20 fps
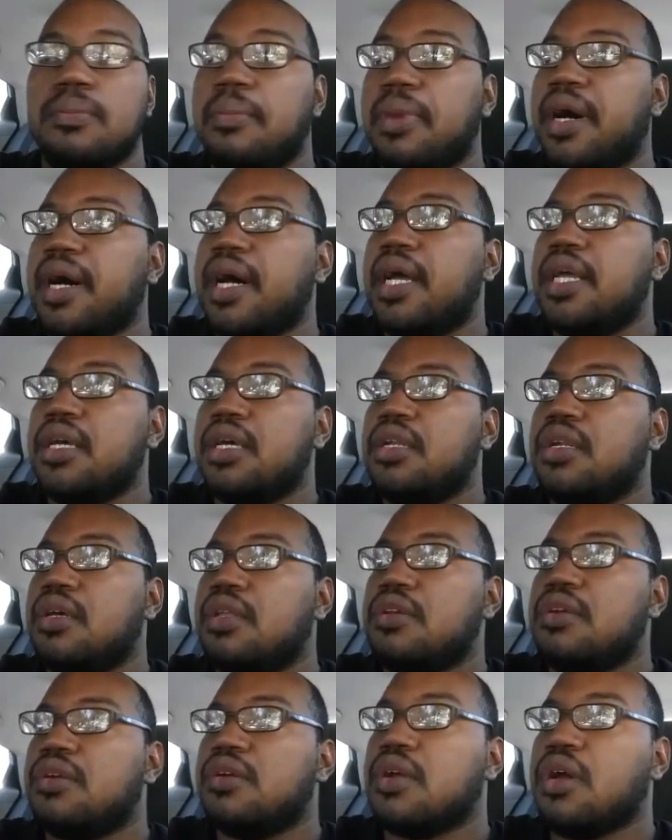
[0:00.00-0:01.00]
buy
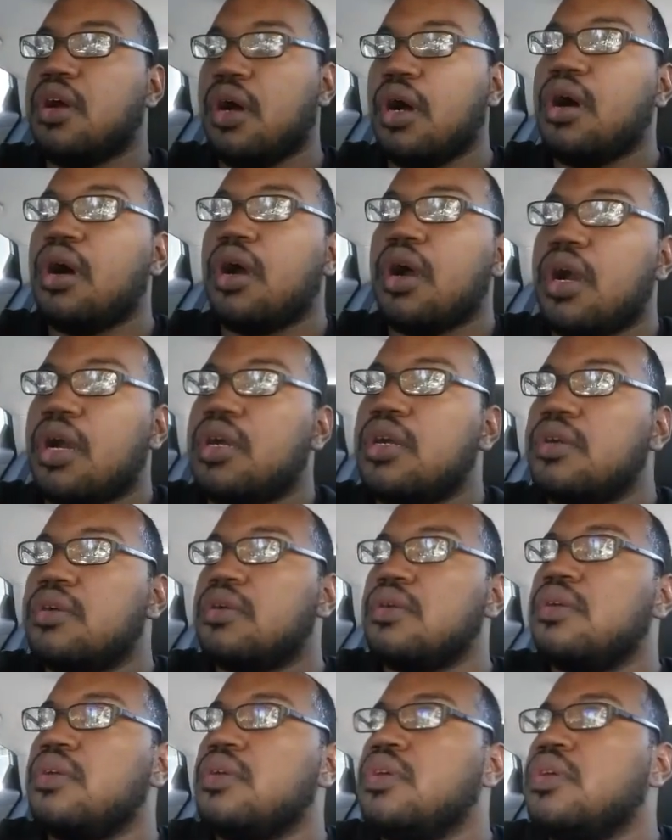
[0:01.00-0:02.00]
another car
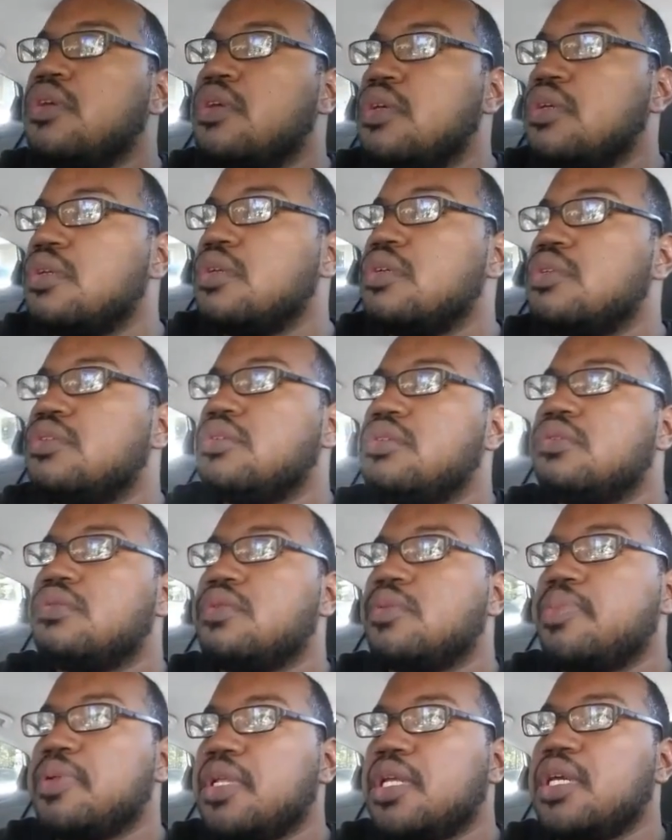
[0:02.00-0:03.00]

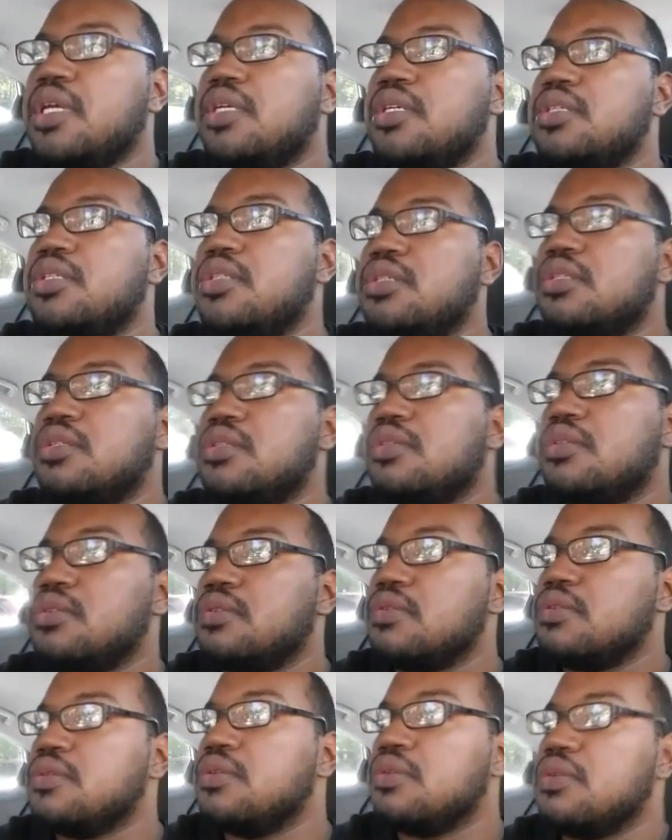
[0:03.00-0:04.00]
to replace
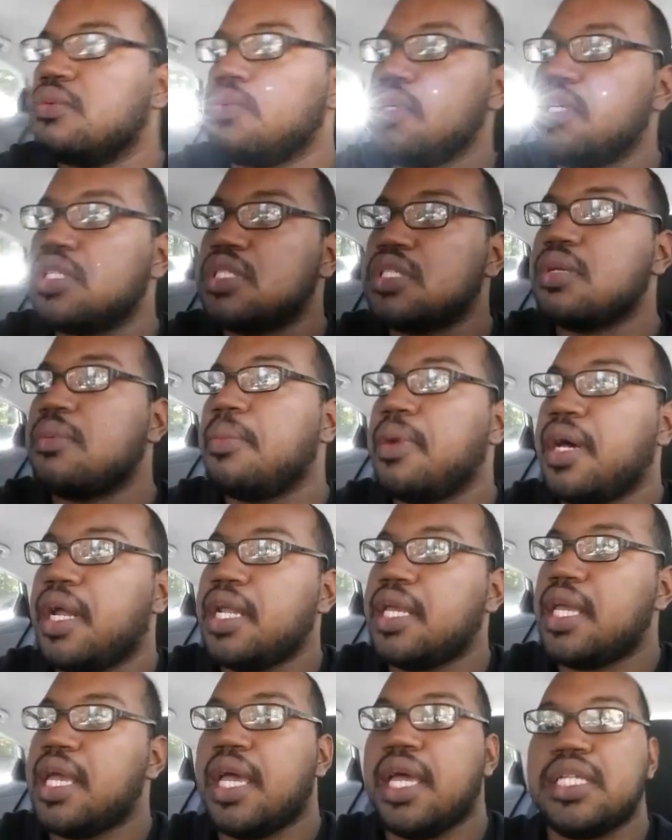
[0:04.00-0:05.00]
what
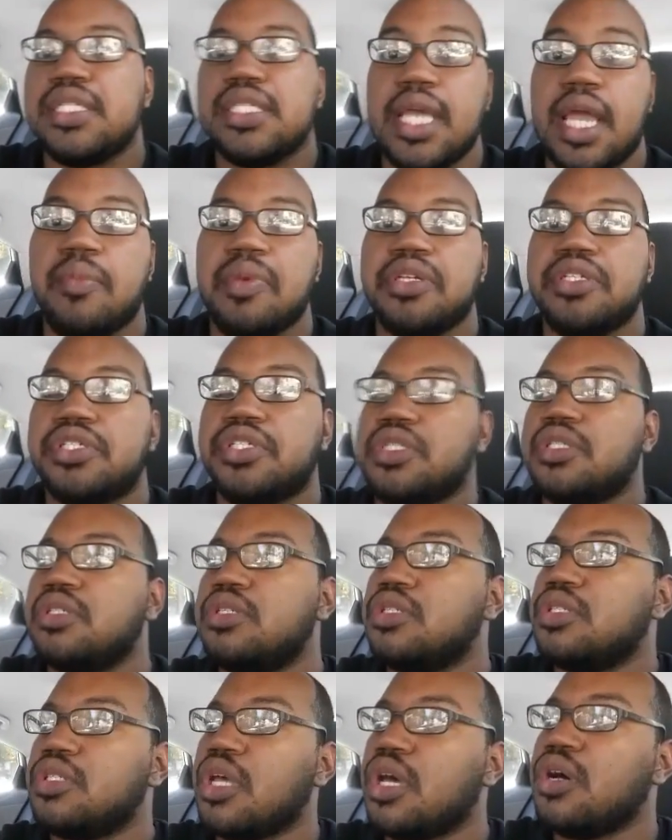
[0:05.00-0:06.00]
somebody had damaged.
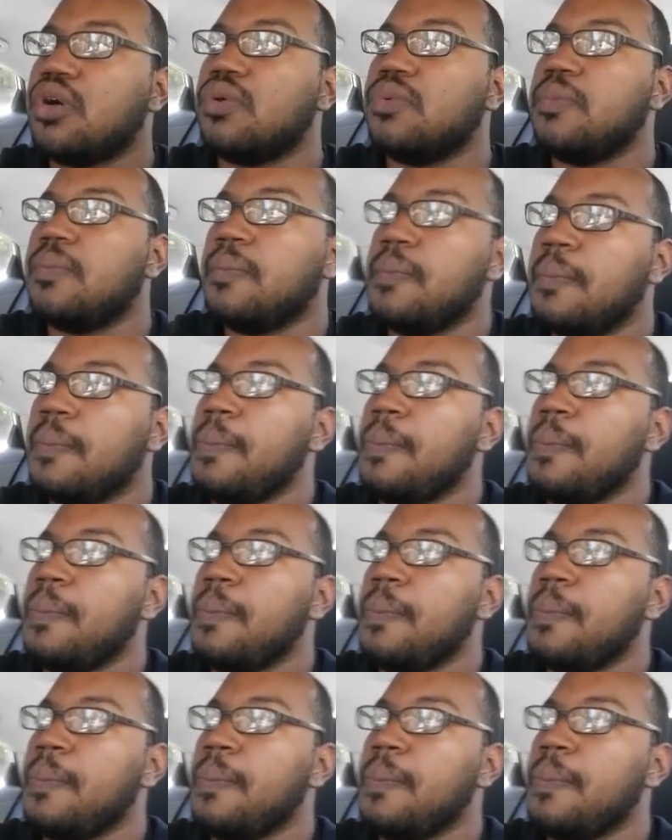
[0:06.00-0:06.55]
So,